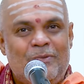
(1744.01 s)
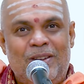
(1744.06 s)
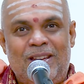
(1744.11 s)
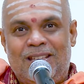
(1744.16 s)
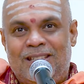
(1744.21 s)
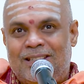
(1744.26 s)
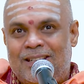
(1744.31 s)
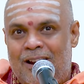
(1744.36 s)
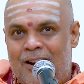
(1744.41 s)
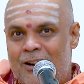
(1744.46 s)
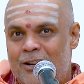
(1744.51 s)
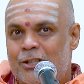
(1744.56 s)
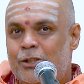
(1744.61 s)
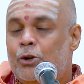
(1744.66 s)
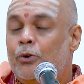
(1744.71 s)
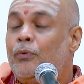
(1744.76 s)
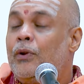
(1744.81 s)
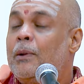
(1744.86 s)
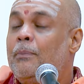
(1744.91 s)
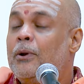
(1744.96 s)
we start
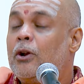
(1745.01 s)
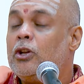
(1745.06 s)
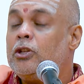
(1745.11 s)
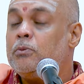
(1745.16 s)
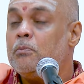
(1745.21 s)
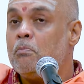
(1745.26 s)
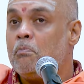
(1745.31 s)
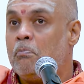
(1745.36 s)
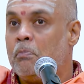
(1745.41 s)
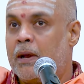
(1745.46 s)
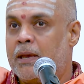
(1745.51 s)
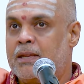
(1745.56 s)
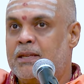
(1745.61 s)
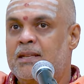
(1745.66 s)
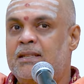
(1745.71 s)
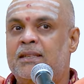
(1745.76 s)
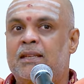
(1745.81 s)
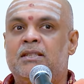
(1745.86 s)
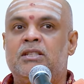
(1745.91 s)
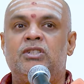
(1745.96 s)
to feel, because mind
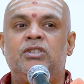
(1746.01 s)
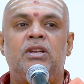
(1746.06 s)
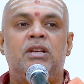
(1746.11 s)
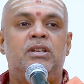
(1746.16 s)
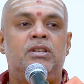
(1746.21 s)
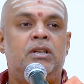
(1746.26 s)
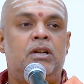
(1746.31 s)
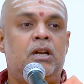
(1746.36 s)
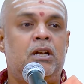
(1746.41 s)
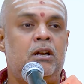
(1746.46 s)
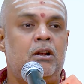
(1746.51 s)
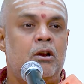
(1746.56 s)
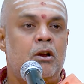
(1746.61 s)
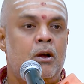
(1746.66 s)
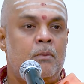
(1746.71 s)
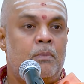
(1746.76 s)
is agitated,